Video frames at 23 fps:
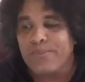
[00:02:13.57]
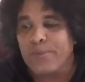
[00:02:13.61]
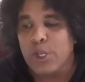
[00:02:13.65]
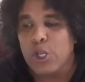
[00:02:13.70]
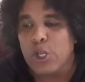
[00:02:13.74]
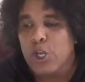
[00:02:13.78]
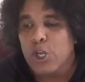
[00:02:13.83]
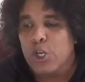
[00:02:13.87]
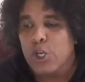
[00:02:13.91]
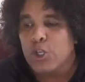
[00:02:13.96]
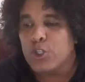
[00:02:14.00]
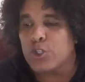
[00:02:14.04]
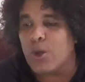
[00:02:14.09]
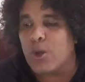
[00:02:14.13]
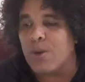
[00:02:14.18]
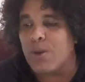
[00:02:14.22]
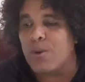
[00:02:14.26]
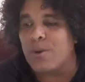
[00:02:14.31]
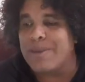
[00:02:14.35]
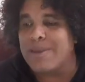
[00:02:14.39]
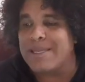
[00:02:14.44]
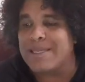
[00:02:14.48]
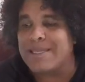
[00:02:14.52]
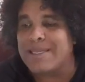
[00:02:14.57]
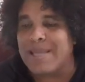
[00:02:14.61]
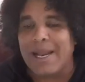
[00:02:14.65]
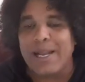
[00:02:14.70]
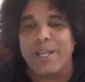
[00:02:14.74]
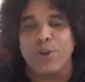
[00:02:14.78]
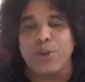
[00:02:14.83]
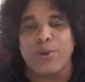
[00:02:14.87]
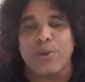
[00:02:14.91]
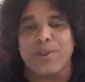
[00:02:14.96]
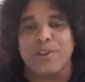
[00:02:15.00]
So I will be telling
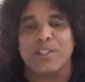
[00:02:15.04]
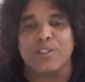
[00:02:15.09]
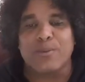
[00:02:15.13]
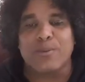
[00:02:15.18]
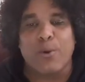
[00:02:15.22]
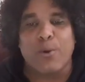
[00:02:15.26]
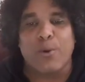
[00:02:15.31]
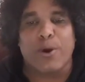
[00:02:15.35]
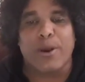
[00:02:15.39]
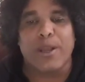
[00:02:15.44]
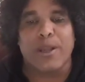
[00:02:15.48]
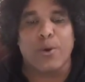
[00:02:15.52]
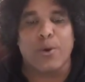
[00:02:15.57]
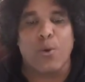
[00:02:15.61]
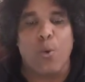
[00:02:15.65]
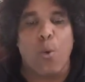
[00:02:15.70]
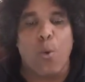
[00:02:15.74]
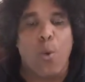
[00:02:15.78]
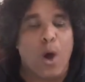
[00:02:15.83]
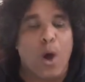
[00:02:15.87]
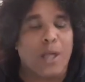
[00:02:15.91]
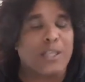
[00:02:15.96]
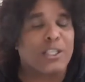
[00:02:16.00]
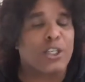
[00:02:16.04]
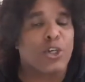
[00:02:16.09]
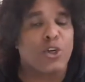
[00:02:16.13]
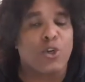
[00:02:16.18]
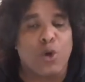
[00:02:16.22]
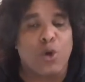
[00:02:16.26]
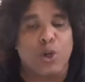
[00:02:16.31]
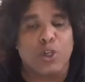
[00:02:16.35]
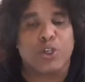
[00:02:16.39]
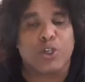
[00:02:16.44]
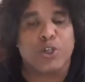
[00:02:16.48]
you this morning what
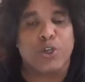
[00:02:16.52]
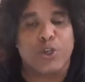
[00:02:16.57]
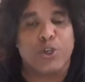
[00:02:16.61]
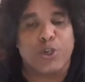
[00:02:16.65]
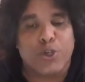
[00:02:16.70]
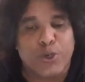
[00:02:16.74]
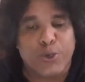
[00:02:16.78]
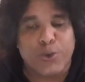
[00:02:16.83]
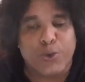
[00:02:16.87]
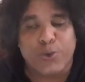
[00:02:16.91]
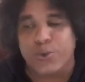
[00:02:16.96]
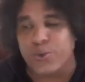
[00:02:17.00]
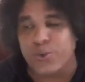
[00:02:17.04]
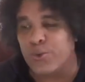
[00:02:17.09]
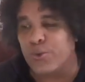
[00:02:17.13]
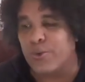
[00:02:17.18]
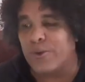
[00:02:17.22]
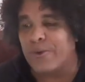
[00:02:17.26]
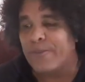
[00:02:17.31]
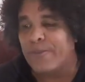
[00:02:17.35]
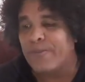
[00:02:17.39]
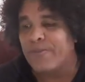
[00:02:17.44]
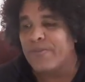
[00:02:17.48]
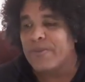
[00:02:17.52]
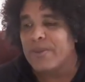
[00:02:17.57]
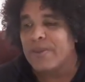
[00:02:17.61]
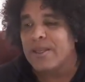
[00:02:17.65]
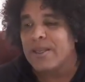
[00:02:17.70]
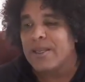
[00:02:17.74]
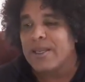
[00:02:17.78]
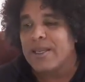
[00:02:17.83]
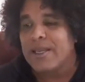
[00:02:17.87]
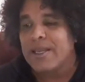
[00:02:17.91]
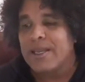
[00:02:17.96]
not to do
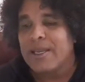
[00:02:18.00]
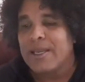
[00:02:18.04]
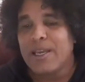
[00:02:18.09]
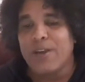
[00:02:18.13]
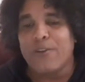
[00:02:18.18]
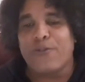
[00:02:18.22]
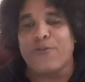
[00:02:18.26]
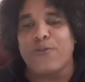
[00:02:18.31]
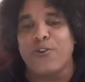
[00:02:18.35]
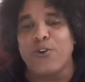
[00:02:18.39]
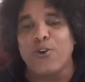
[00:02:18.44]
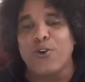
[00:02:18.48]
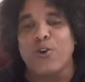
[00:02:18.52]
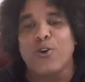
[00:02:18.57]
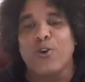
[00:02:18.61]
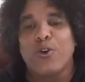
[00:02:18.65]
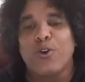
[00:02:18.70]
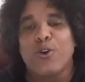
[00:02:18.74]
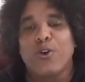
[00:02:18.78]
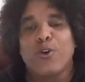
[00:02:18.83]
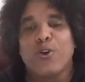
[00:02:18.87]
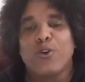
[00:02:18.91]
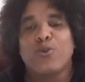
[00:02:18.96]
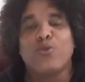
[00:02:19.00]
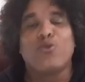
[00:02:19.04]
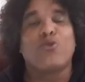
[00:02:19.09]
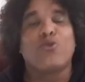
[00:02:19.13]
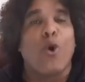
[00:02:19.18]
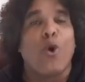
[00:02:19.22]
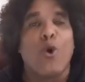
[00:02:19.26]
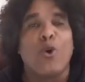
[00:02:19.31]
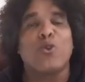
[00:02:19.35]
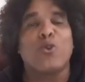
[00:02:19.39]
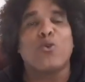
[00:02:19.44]
if you
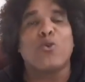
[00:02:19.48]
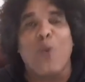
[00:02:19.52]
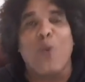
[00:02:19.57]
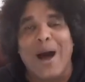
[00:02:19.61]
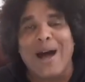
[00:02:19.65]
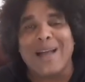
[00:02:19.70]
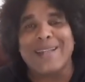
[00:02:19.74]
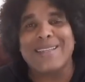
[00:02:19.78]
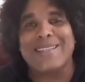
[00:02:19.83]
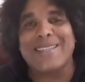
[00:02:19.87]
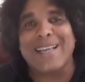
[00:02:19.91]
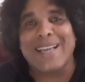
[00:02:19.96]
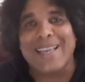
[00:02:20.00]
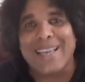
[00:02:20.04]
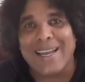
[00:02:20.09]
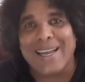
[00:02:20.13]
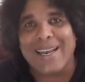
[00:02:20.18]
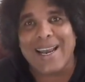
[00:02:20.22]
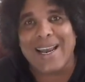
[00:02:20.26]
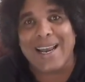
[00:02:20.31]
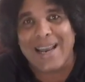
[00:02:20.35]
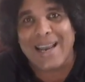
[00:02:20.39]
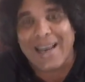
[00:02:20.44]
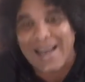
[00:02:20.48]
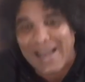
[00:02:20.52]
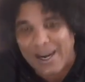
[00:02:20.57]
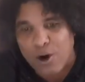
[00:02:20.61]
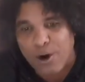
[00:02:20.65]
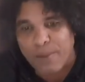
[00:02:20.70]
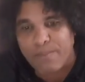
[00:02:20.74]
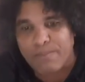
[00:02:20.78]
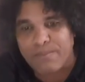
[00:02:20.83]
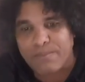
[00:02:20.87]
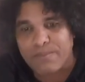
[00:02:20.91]
don't want to get locked up.
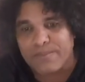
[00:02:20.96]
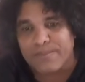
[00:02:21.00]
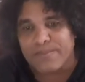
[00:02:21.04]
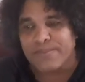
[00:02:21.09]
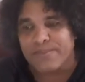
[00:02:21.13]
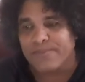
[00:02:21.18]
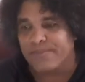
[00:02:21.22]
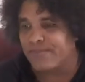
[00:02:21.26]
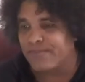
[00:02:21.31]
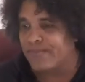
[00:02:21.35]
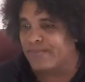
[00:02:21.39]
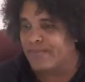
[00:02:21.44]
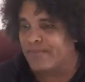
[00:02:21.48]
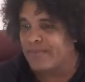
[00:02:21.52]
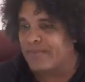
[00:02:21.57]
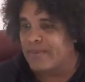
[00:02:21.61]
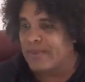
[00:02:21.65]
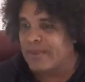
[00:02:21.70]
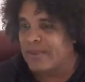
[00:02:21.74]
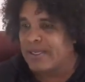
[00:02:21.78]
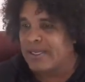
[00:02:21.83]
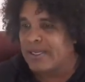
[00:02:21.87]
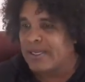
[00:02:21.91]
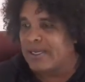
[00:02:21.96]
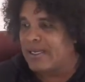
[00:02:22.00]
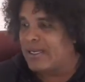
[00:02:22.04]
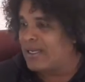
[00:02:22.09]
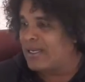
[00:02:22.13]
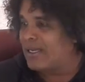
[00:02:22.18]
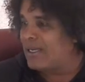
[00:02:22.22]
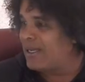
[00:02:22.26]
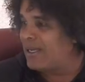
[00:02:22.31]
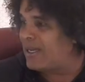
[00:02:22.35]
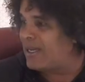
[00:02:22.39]

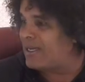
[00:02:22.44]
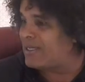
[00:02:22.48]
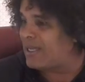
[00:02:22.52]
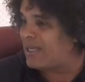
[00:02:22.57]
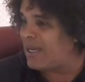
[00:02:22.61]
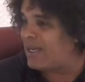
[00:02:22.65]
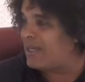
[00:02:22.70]
You understand?